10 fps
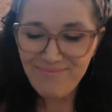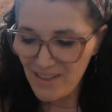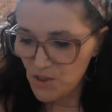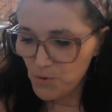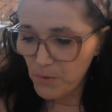
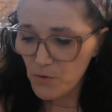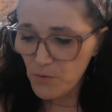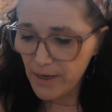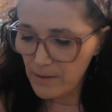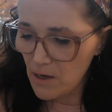It's your
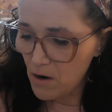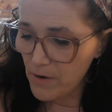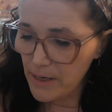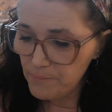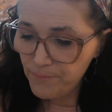birthright. All
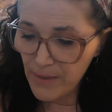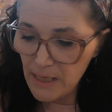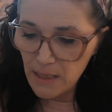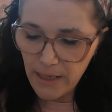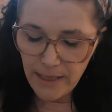right.
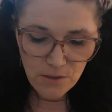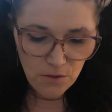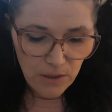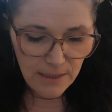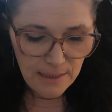
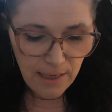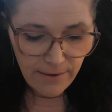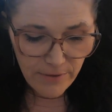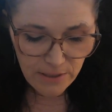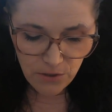Cancer, let's
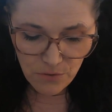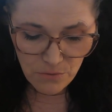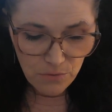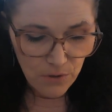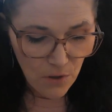dive
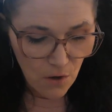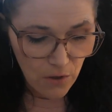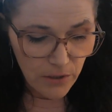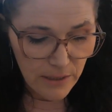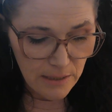into the
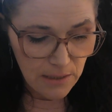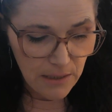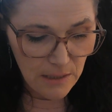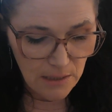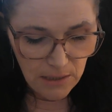cards and
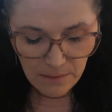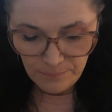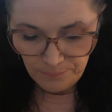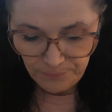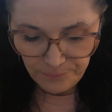see
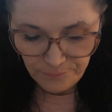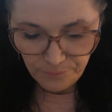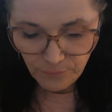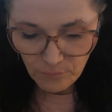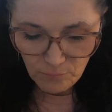
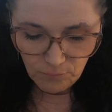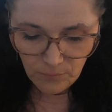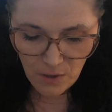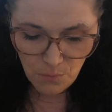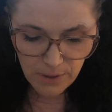
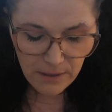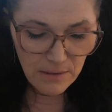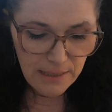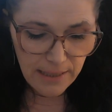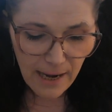what
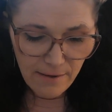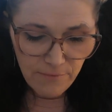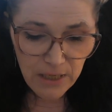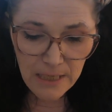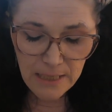else they have
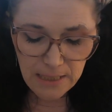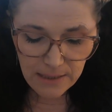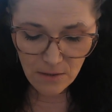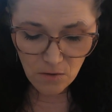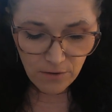
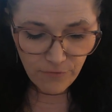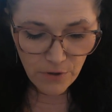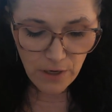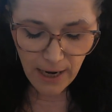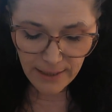to
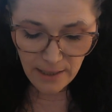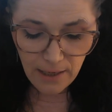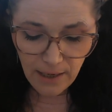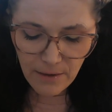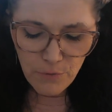offer. I,
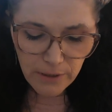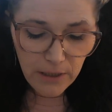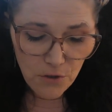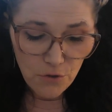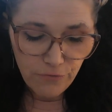I
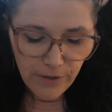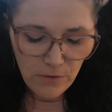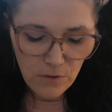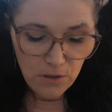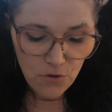really do
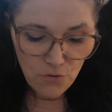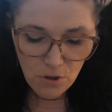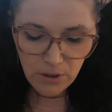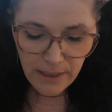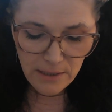feel a
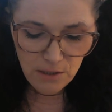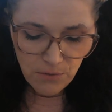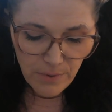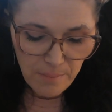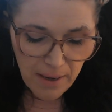strong need
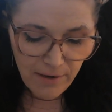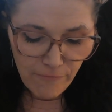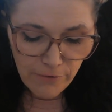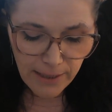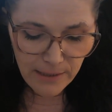to remain
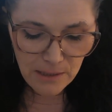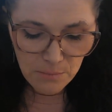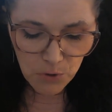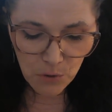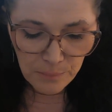
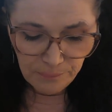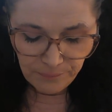flexible.